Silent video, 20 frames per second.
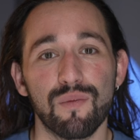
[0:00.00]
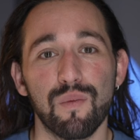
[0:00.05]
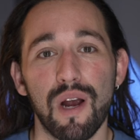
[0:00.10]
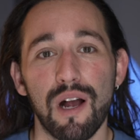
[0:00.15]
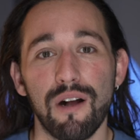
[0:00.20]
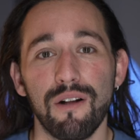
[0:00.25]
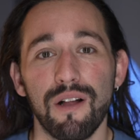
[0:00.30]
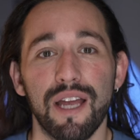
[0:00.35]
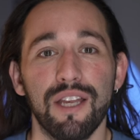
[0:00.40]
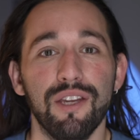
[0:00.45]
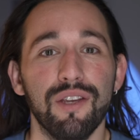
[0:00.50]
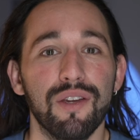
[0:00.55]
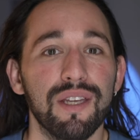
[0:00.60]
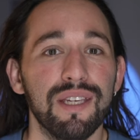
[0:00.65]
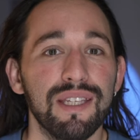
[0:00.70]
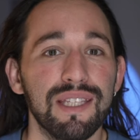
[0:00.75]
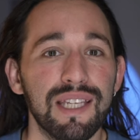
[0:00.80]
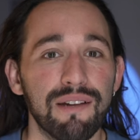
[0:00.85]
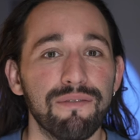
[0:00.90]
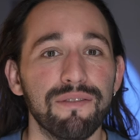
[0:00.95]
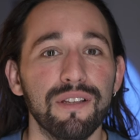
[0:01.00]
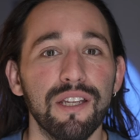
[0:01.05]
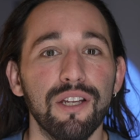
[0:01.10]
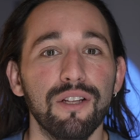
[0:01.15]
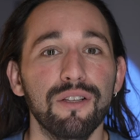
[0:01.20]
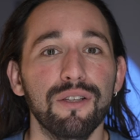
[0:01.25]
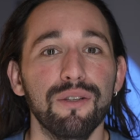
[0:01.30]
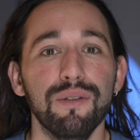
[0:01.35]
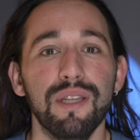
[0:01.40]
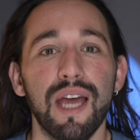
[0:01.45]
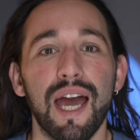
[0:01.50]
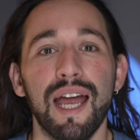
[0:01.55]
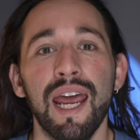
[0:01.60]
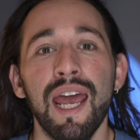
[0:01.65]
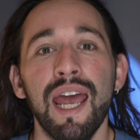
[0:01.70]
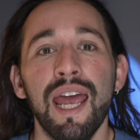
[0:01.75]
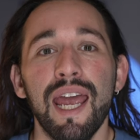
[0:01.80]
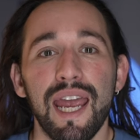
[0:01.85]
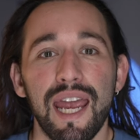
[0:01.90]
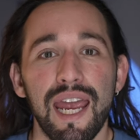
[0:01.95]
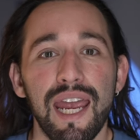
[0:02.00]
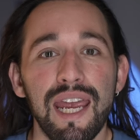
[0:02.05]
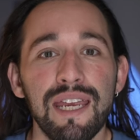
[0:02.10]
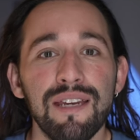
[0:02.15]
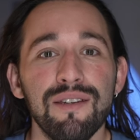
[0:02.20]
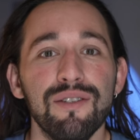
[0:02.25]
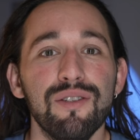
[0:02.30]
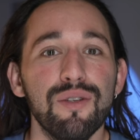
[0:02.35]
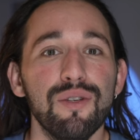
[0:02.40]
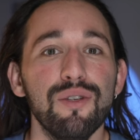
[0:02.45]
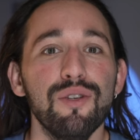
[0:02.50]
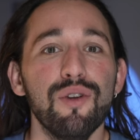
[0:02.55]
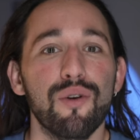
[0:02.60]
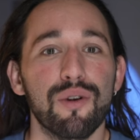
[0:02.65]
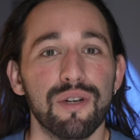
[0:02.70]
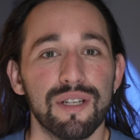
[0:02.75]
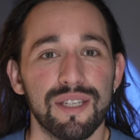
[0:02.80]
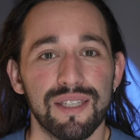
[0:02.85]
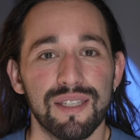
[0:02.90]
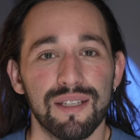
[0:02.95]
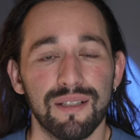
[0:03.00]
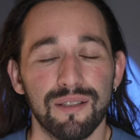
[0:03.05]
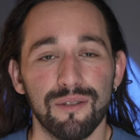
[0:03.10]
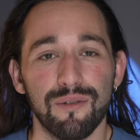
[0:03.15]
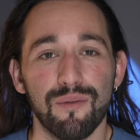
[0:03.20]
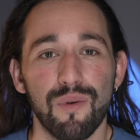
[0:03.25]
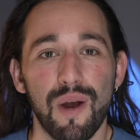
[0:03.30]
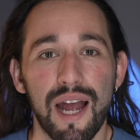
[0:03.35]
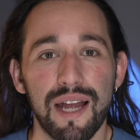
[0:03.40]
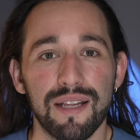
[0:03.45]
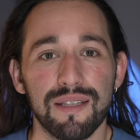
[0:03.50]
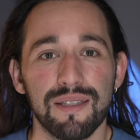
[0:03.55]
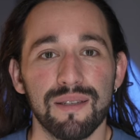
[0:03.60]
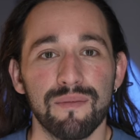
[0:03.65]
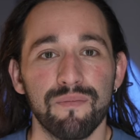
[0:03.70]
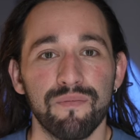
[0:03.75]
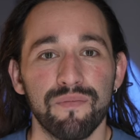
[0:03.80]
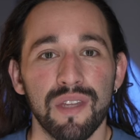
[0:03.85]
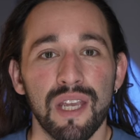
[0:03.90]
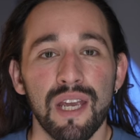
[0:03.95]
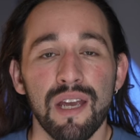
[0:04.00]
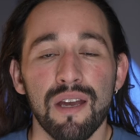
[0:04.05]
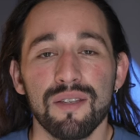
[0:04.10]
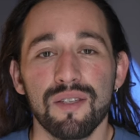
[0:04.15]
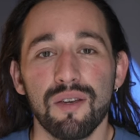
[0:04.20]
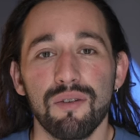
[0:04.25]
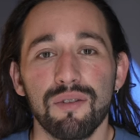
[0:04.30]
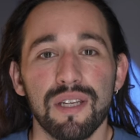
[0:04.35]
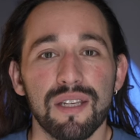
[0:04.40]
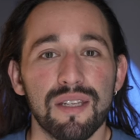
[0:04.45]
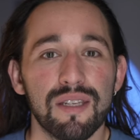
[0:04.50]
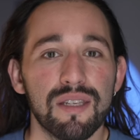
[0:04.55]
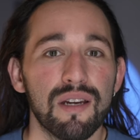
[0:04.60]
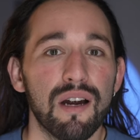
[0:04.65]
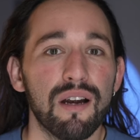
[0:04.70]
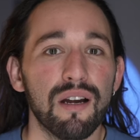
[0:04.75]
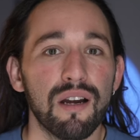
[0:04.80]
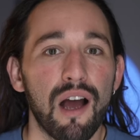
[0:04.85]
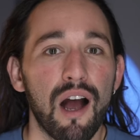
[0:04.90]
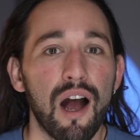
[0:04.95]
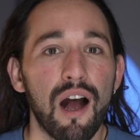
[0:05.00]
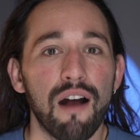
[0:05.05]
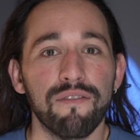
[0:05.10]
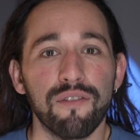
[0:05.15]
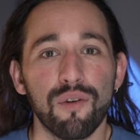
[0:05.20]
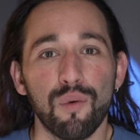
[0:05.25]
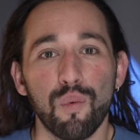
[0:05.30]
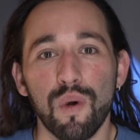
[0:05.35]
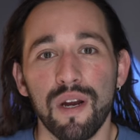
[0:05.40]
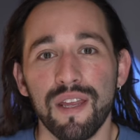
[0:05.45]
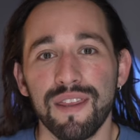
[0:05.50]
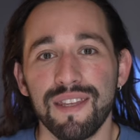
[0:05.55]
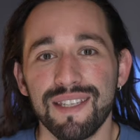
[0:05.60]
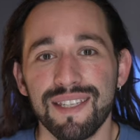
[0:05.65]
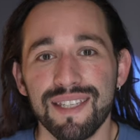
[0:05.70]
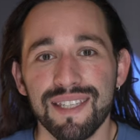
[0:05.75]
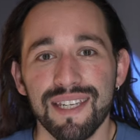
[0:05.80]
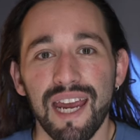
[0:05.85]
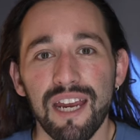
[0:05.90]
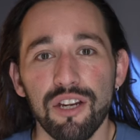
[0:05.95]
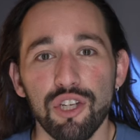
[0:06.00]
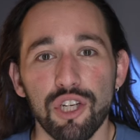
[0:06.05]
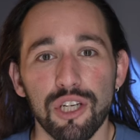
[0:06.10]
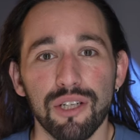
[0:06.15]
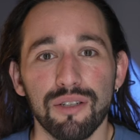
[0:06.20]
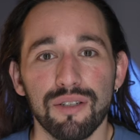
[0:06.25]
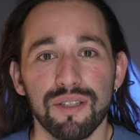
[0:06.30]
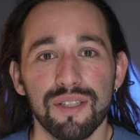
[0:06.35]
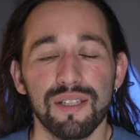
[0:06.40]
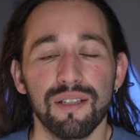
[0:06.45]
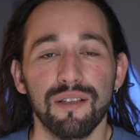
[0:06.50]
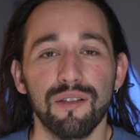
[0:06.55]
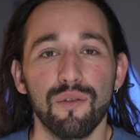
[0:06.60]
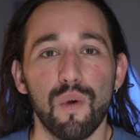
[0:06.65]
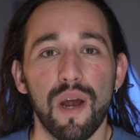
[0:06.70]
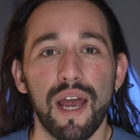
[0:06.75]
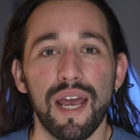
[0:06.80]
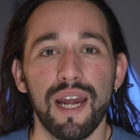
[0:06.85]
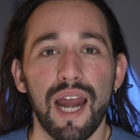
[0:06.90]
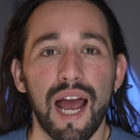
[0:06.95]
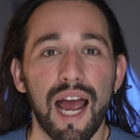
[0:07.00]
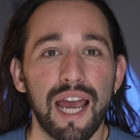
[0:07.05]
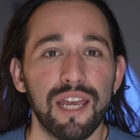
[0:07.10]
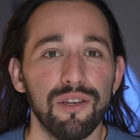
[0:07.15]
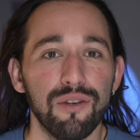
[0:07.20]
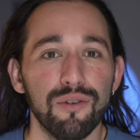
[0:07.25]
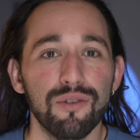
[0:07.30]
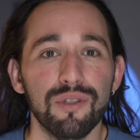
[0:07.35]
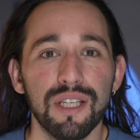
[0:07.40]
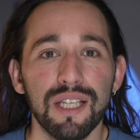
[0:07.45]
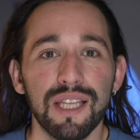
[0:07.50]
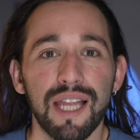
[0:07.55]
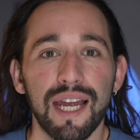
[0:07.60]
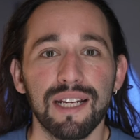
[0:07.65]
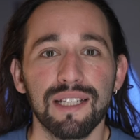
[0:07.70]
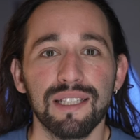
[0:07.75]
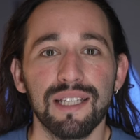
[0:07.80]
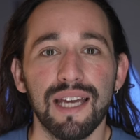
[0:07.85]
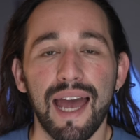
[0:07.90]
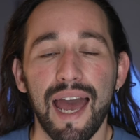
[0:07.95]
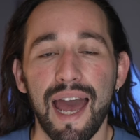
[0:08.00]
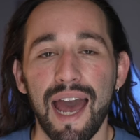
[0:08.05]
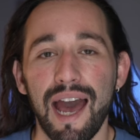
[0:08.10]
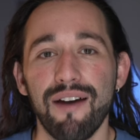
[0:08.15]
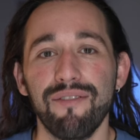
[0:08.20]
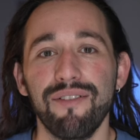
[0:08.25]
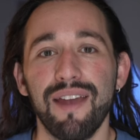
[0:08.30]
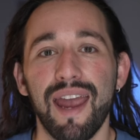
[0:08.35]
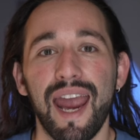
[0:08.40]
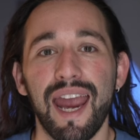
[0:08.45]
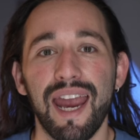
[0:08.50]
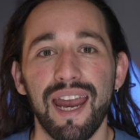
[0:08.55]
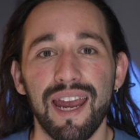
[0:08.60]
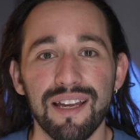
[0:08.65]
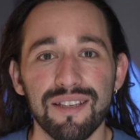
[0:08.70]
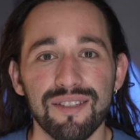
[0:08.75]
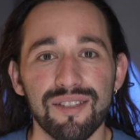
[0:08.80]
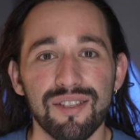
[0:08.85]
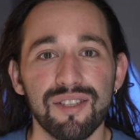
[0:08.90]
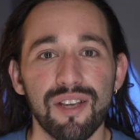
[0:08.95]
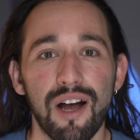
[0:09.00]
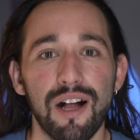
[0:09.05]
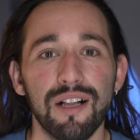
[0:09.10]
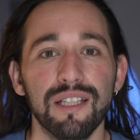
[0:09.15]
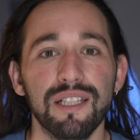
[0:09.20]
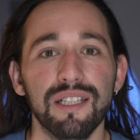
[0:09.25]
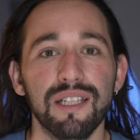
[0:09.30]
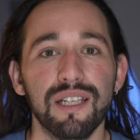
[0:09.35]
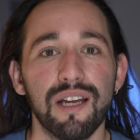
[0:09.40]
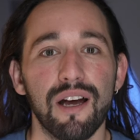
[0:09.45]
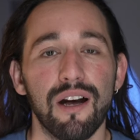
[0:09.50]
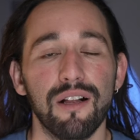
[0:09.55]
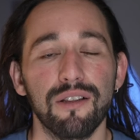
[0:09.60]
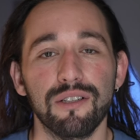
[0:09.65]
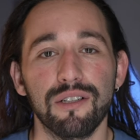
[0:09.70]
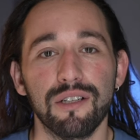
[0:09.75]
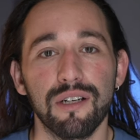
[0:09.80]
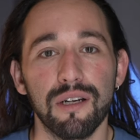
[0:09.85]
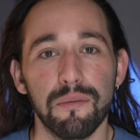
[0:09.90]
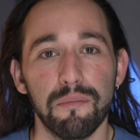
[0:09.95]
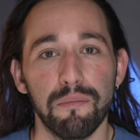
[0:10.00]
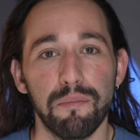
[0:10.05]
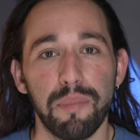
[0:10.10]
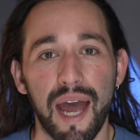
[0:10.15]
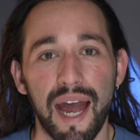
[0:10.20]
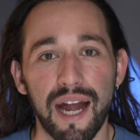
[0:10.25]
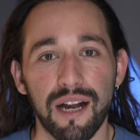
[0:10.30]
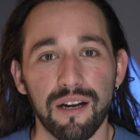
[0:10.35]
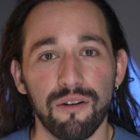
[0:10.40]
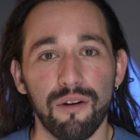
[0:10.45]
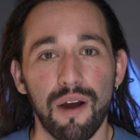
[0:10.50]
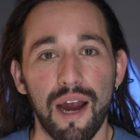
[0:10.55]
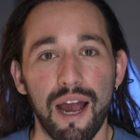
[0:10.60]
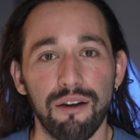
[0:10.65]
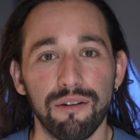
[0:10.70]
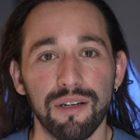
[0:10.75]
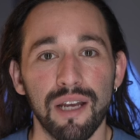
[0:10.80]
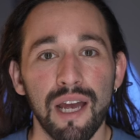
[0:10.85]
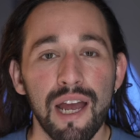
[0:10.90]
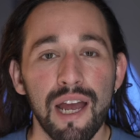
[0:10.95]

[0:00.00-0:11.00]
well, and you can definitely include that into your silhouettes. So to start off with staging your silhouette, I usually like to have a solid color background.